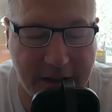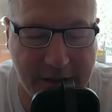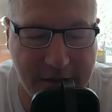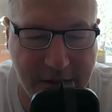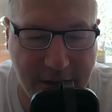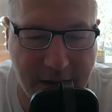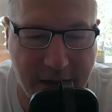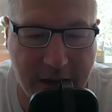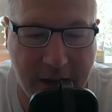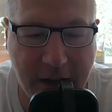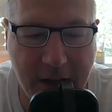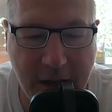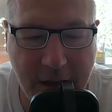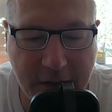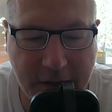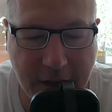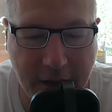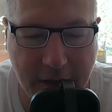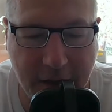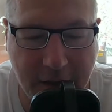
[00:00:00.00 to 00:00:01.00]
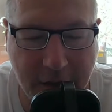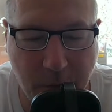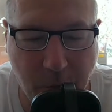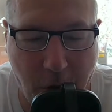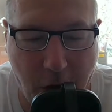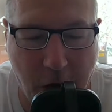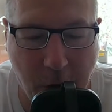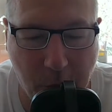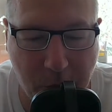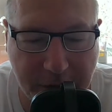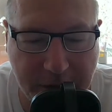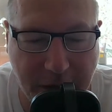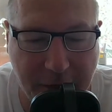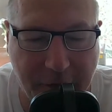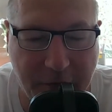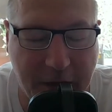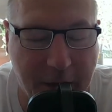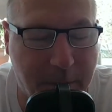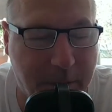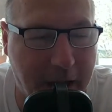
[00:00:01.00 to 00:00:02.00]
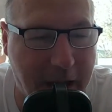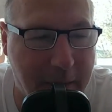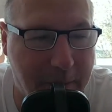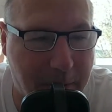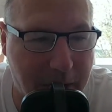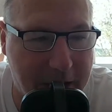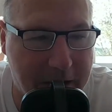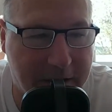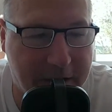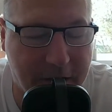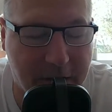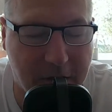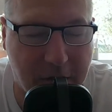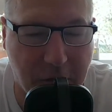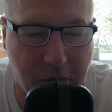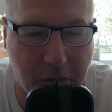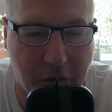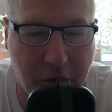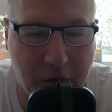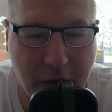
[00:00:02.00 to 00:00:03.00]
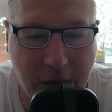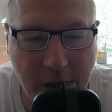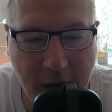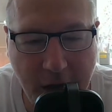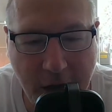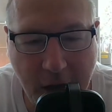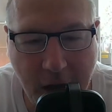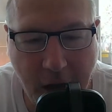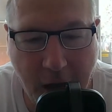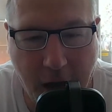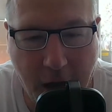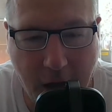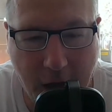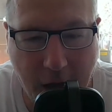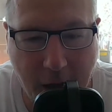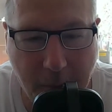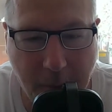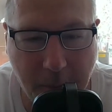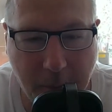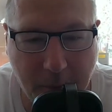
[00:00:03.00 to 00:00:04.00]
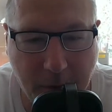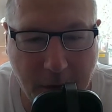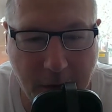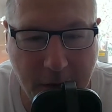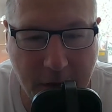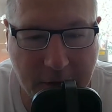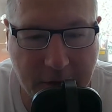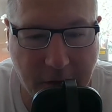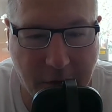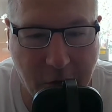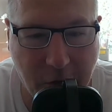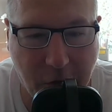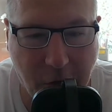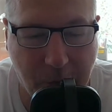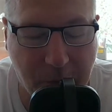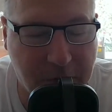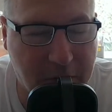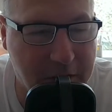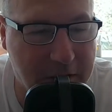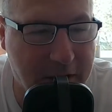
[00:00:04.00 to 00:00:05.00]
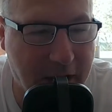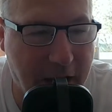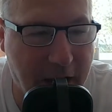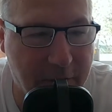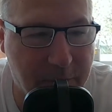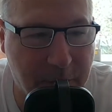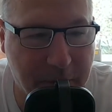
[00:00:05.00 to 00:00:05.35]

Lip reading: in yet, then I would definitely play Bentancur. It's a good option to have